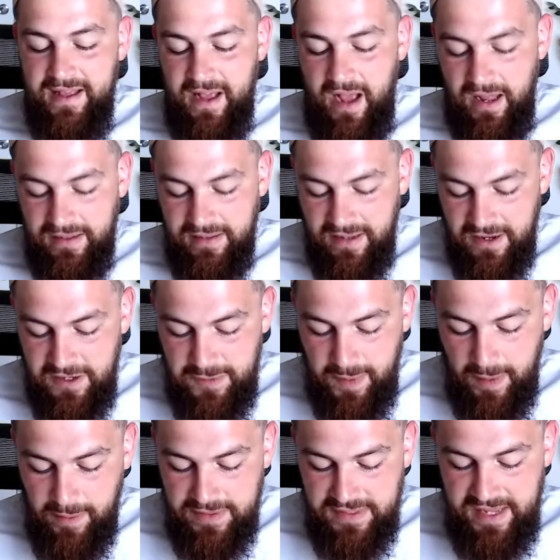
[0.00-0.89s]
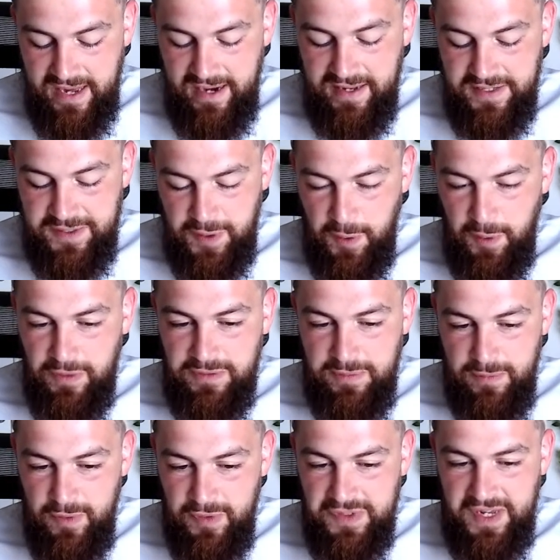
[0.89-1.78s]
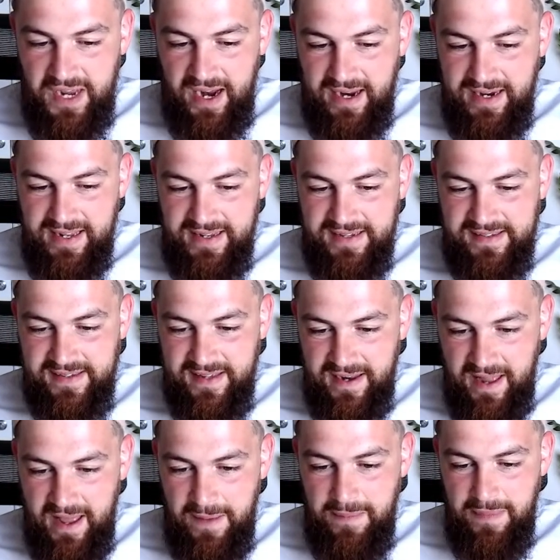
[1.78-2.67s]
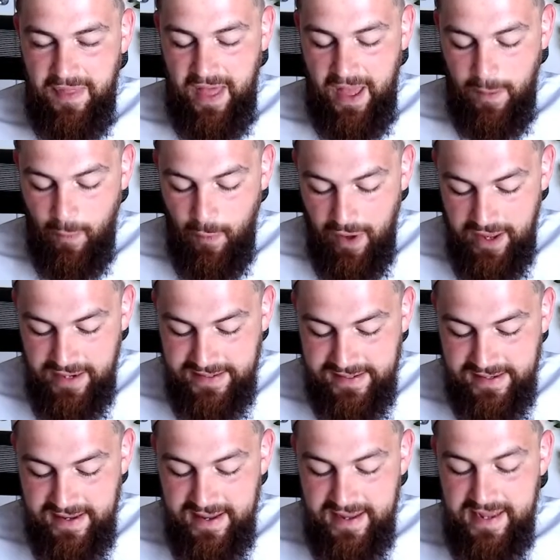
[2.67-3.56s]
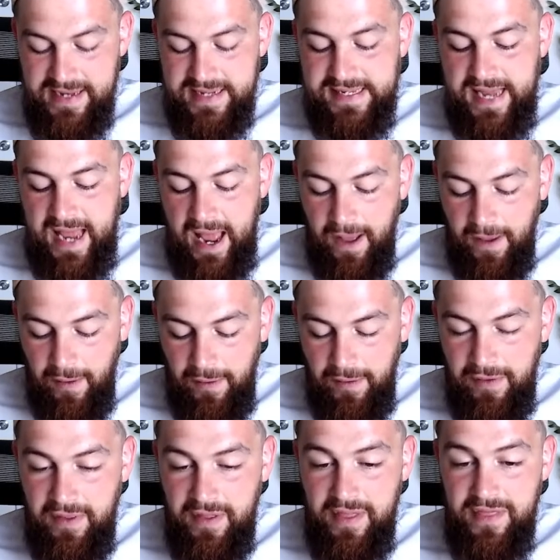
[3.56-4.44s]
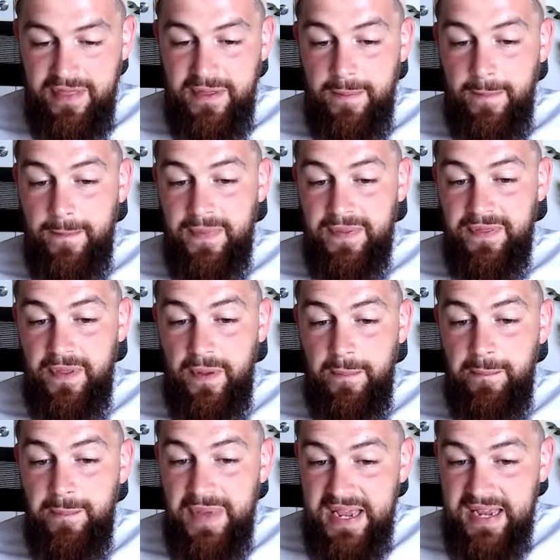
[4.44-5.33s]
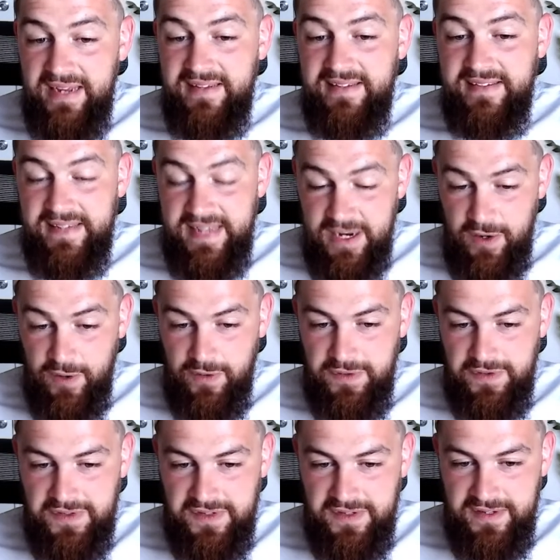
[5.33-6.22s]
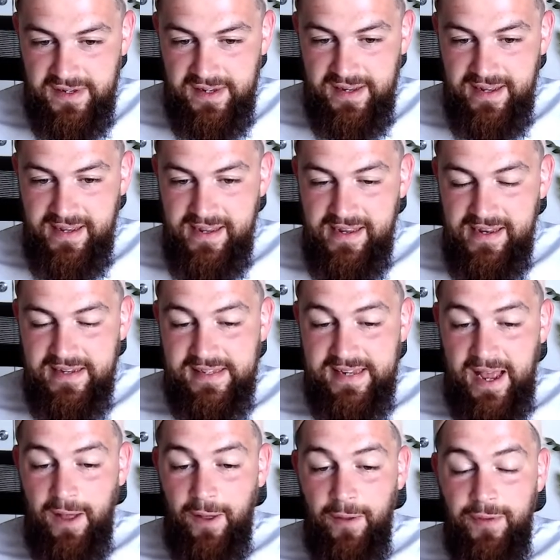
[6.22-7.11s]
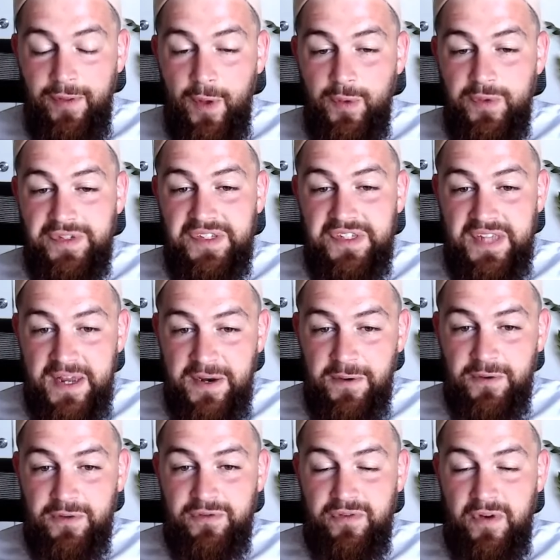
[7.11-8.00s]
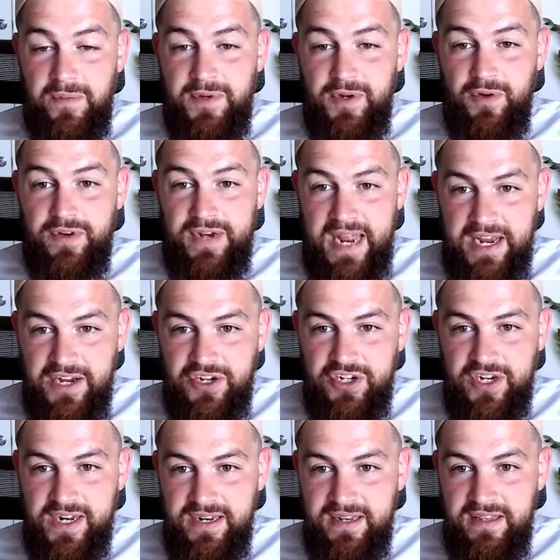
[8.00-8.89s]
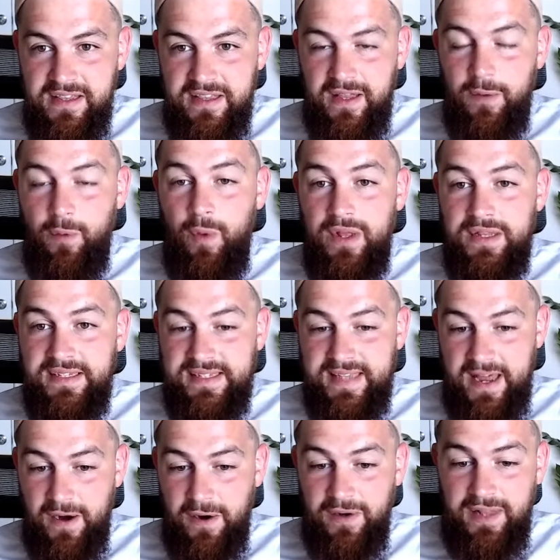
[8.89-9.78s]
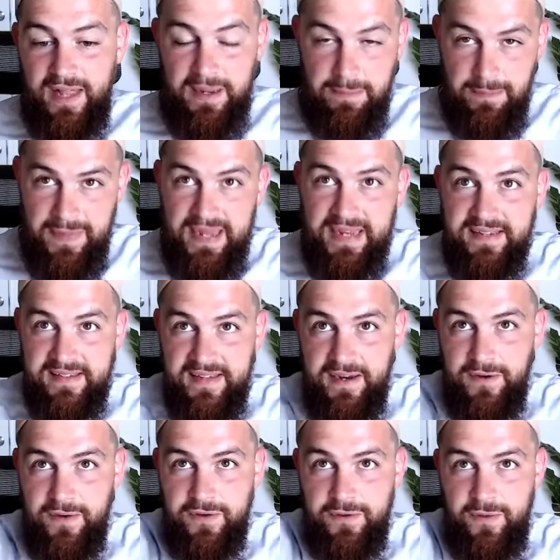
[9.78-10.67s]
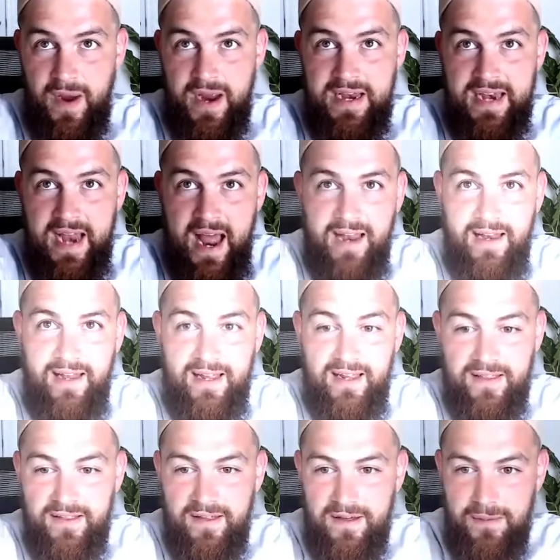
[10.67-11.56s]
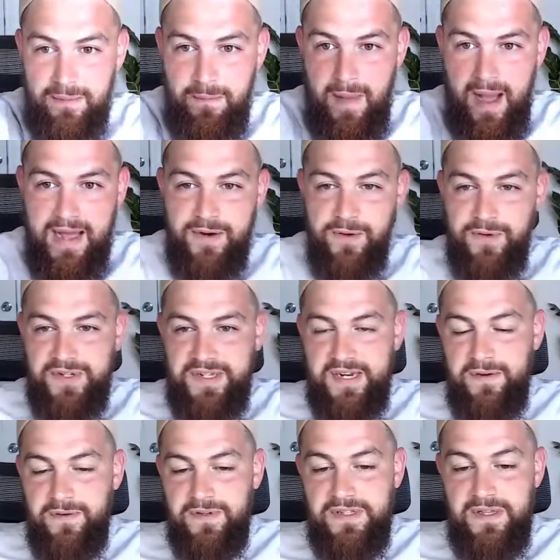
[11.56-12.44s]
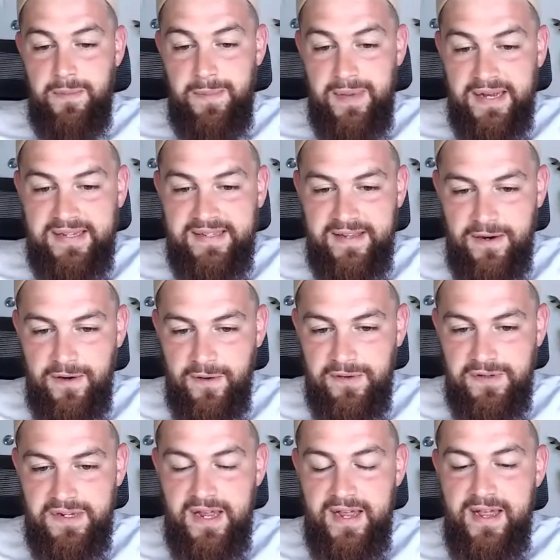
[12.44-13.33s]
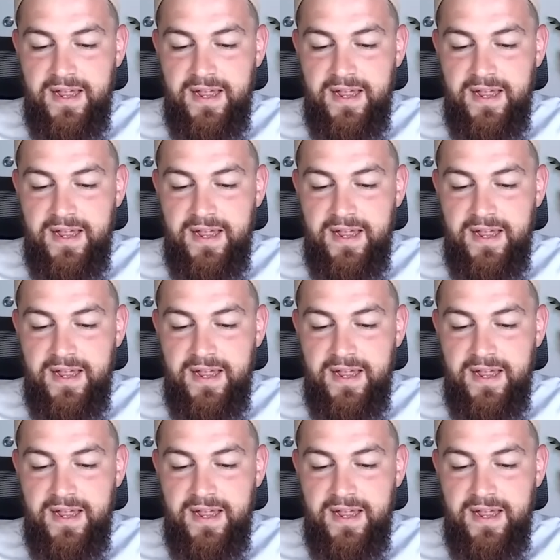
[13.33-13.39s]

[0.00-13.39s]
Allah subhanahu wa ta'ala told Musa alayhi salam that what? Tell the big sinners, tell those sinners from your nation, the ones that are like big sinners, right? Not like the minor sinners, the big sinners.